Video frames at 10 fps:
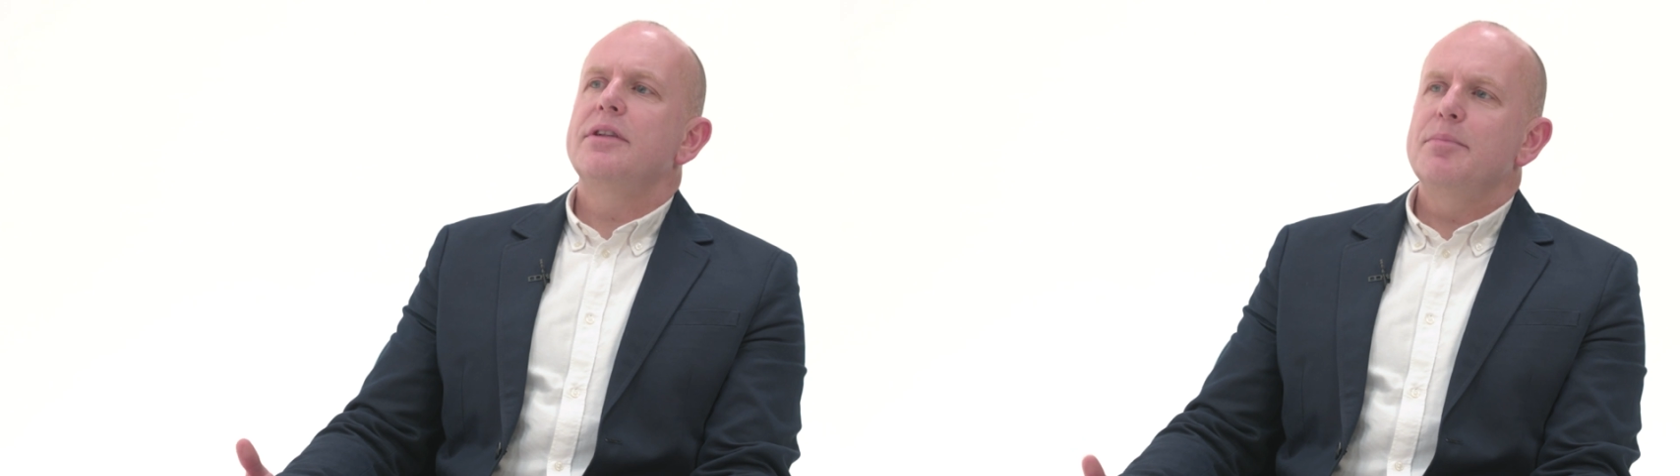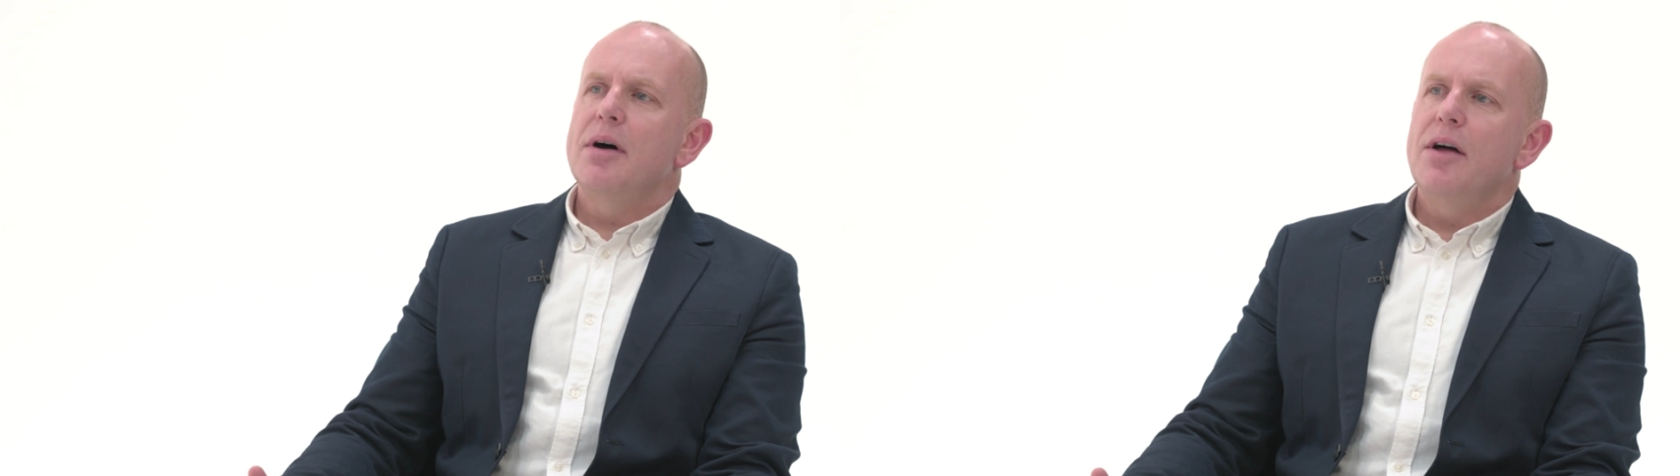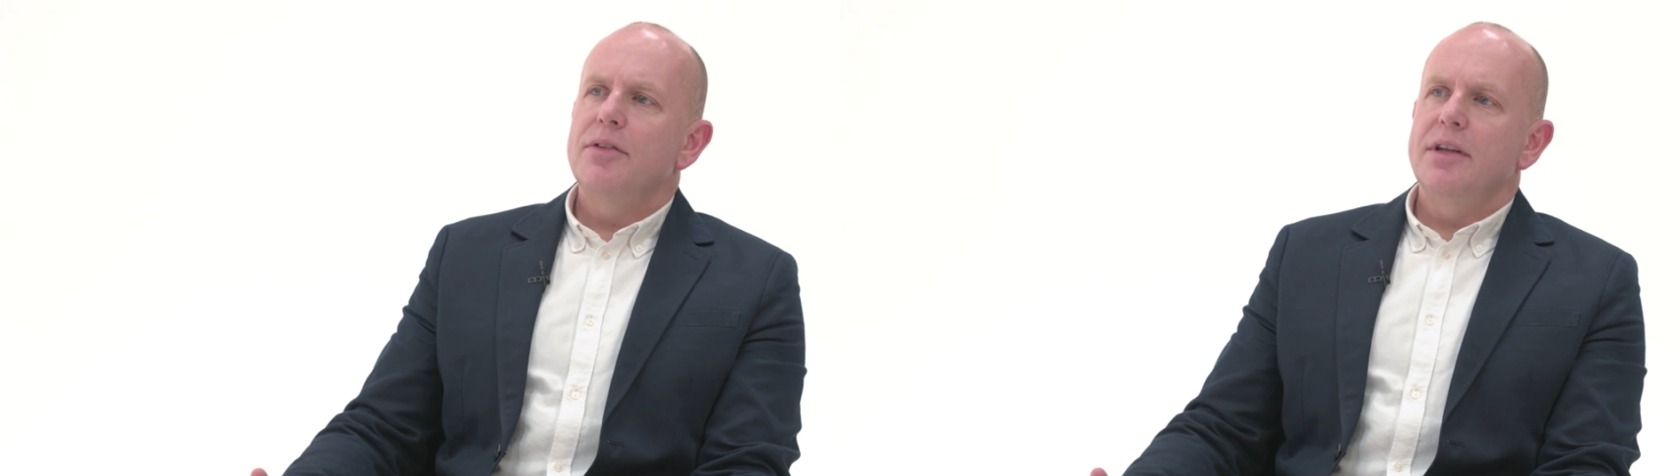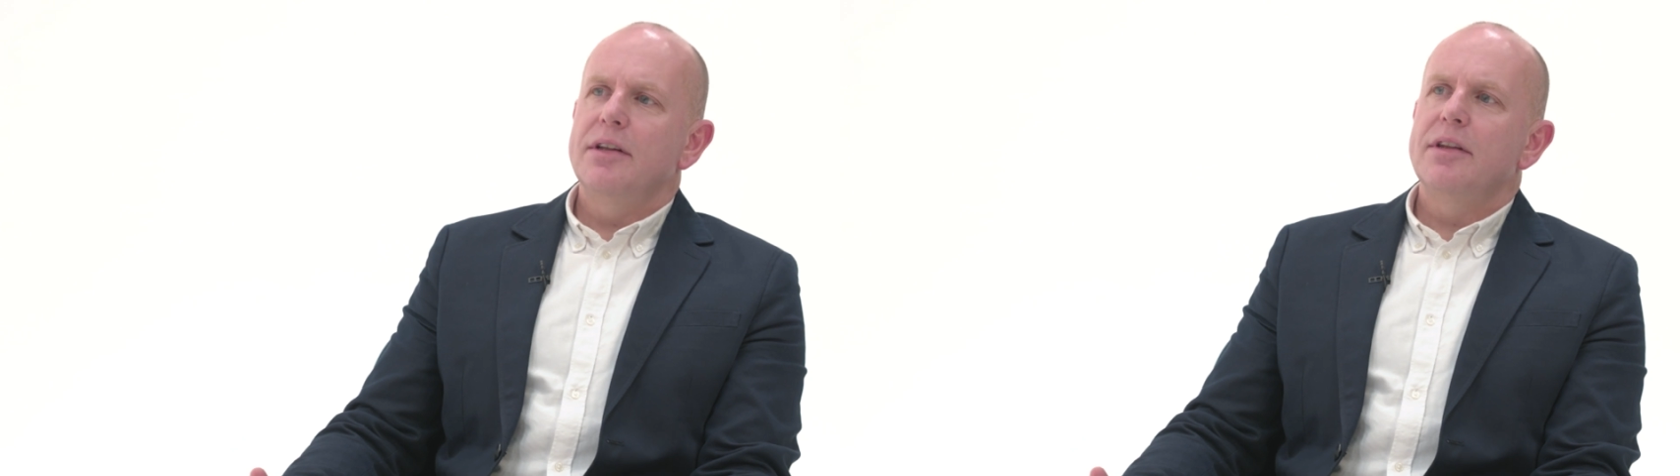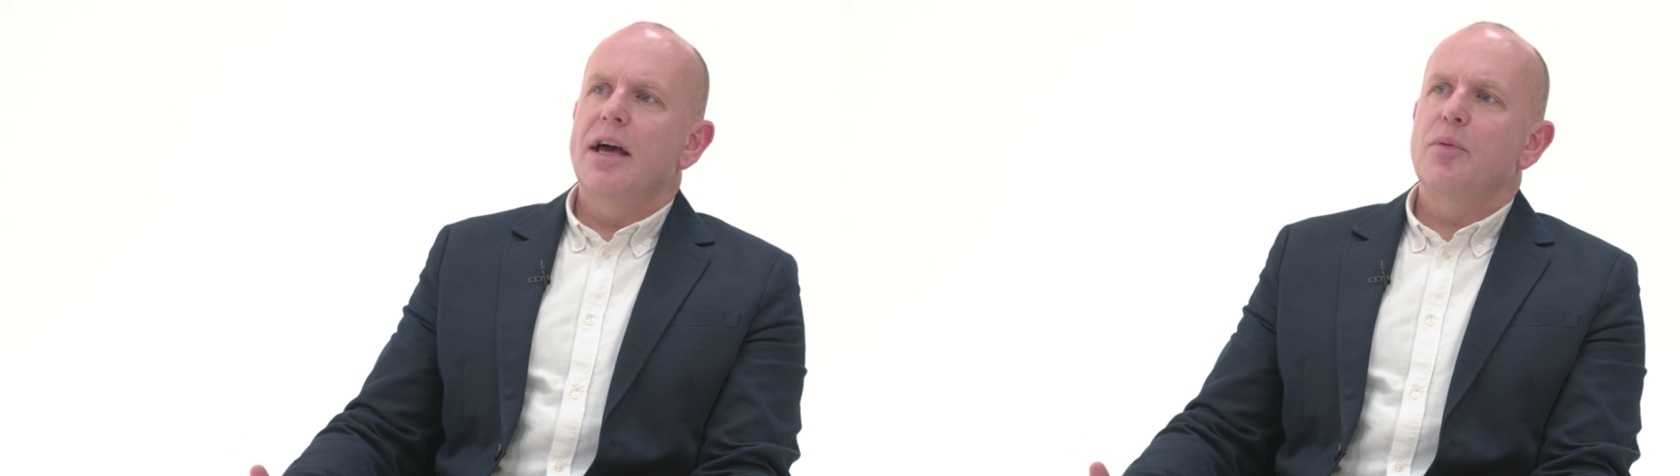
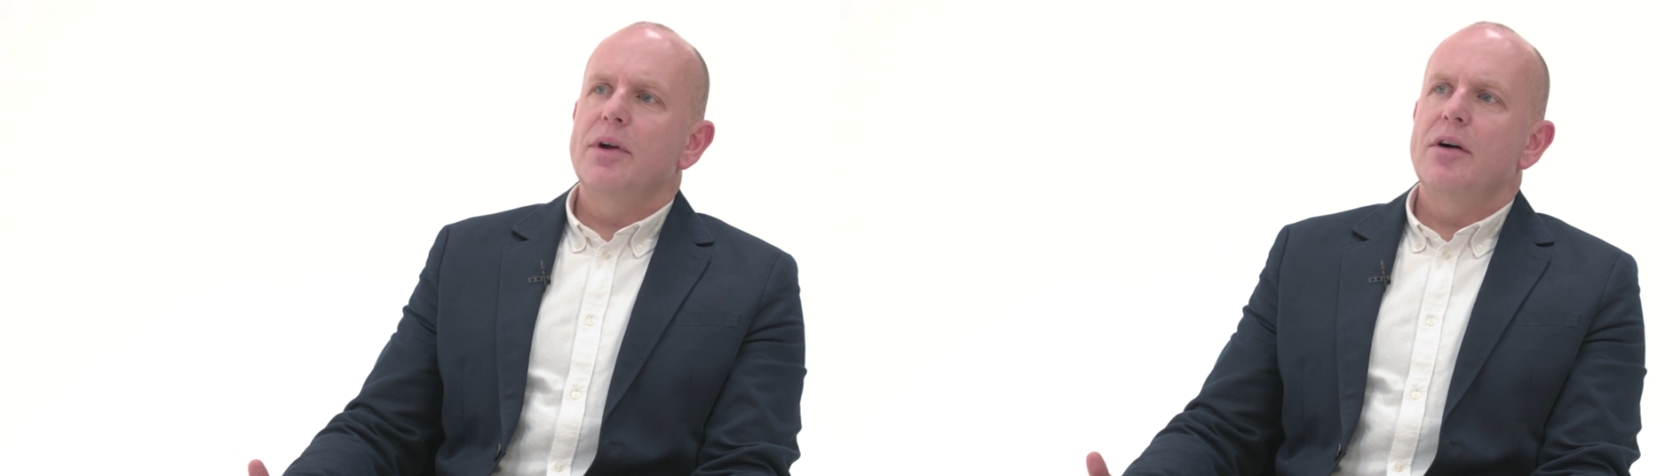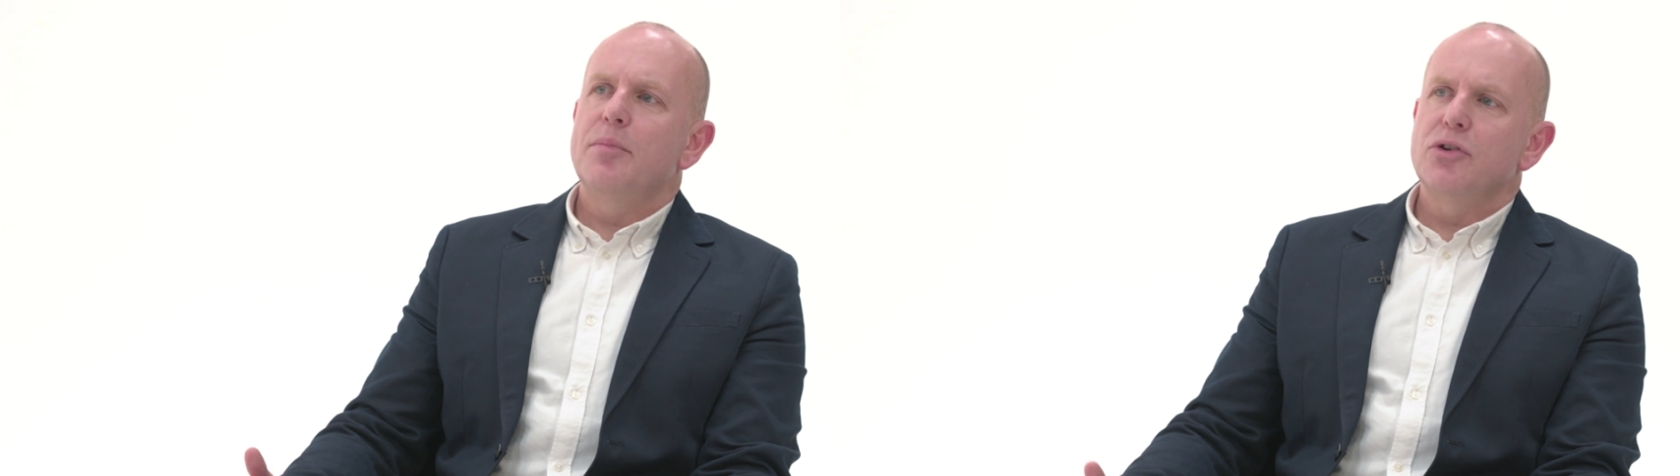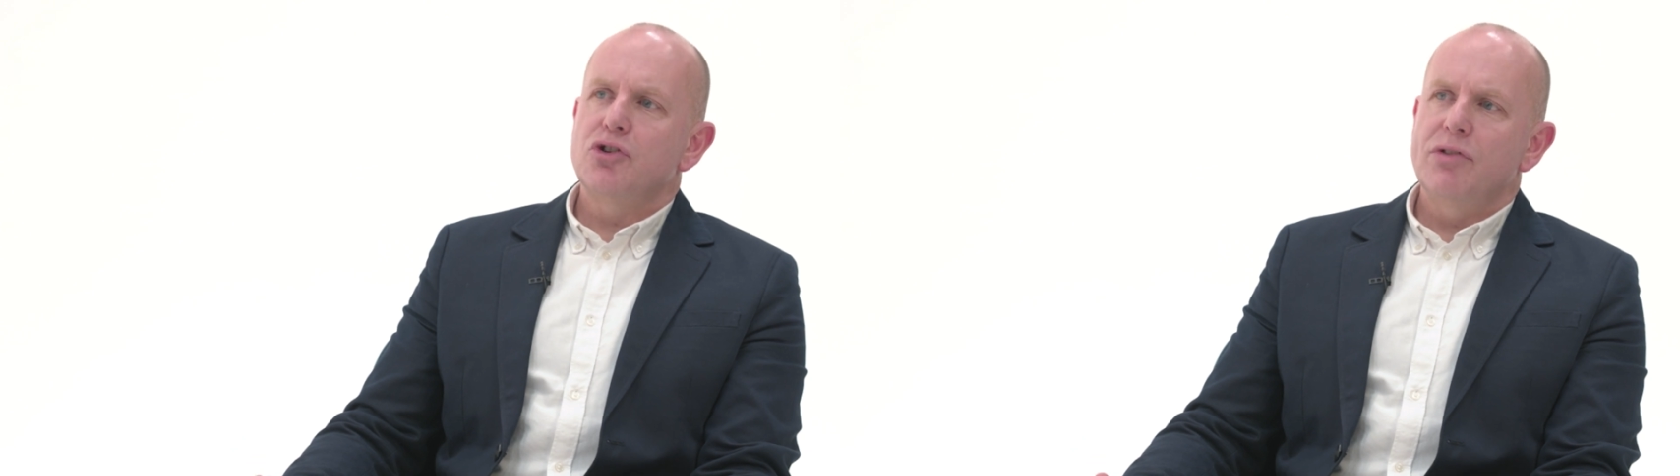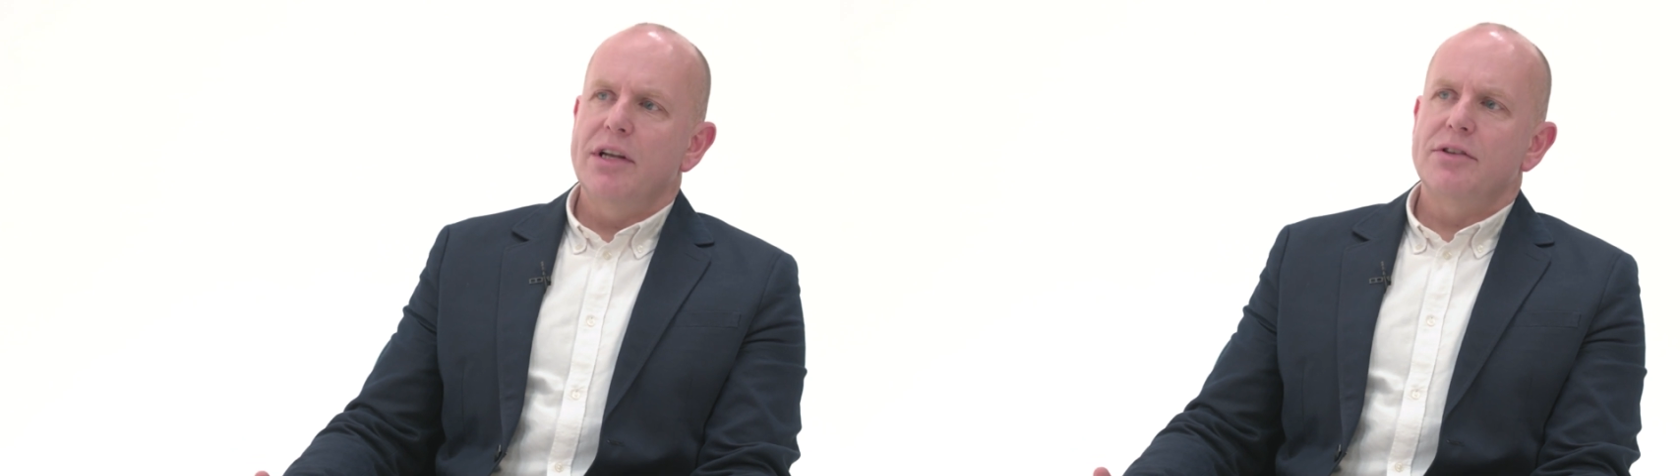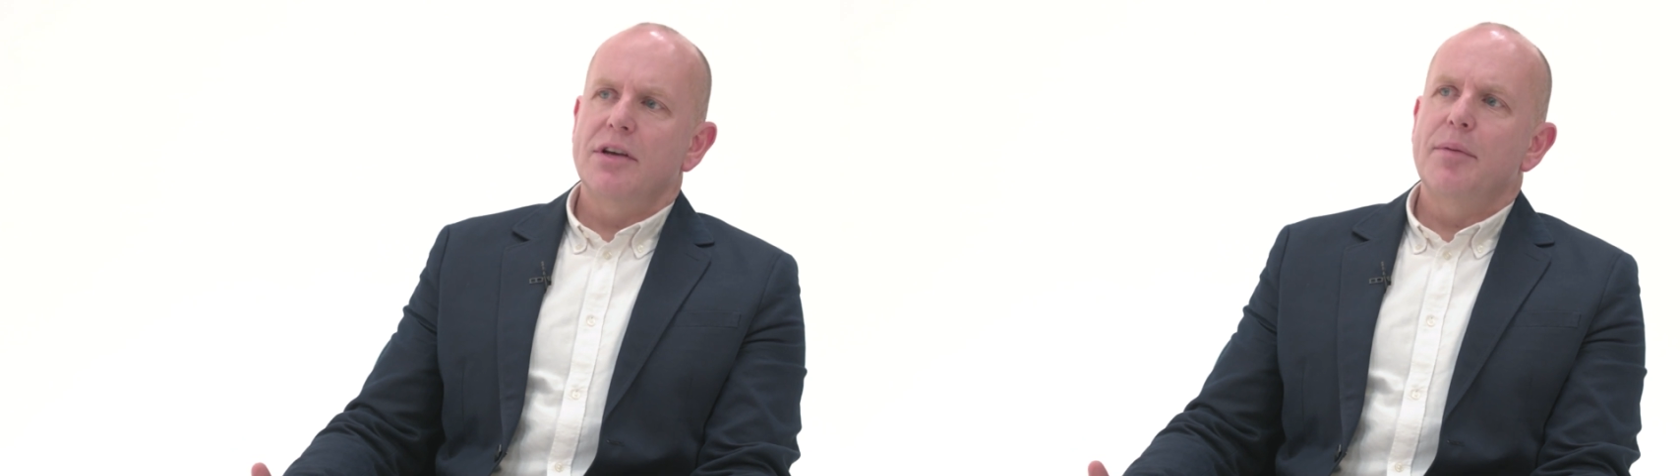demanding that we are much stricter